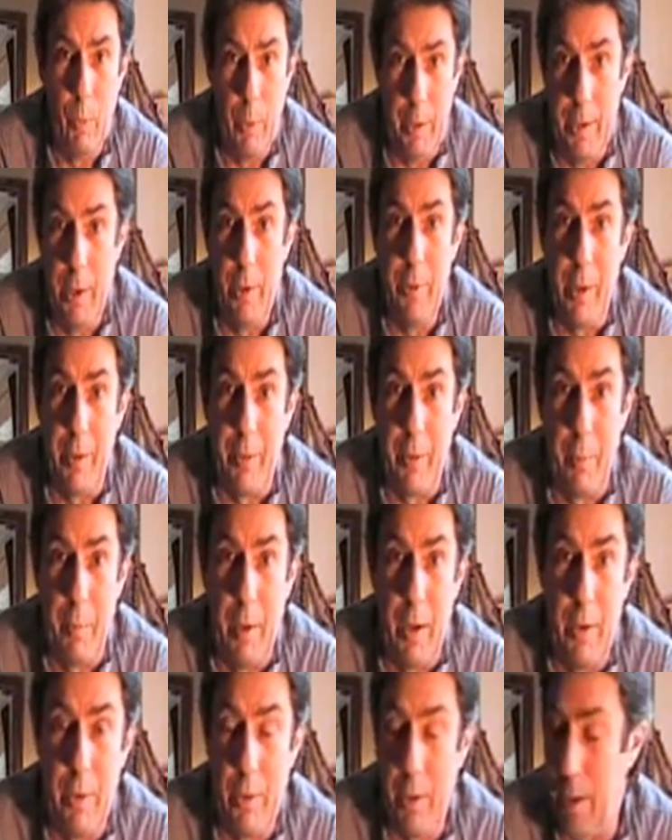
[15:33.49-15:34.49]
We know that's a
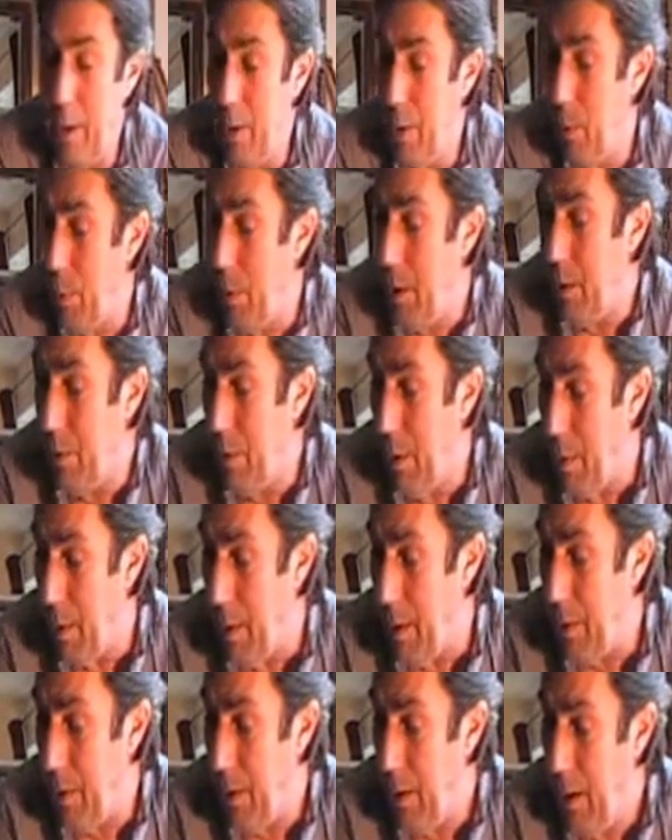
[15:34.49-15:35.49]
mandrake because we grew
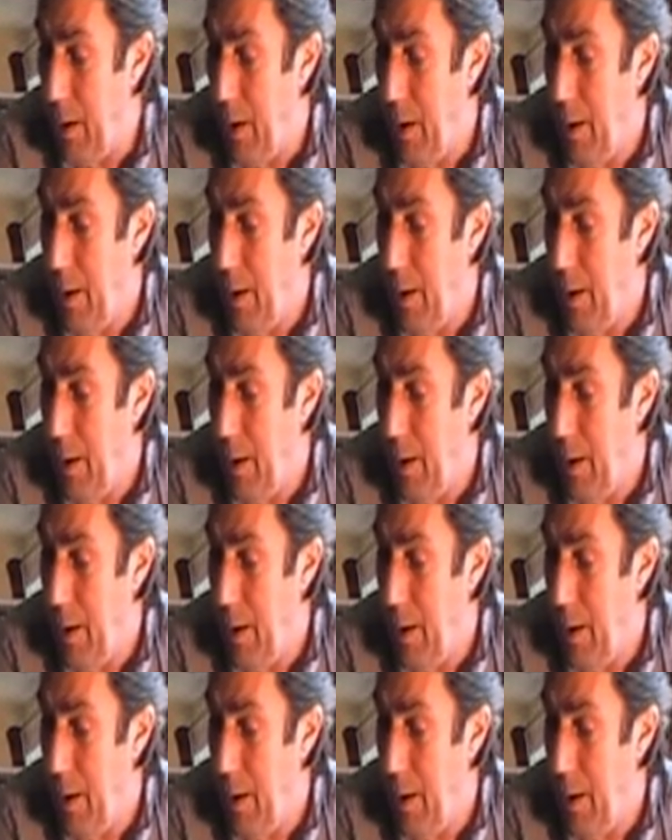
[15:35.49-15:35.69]
it.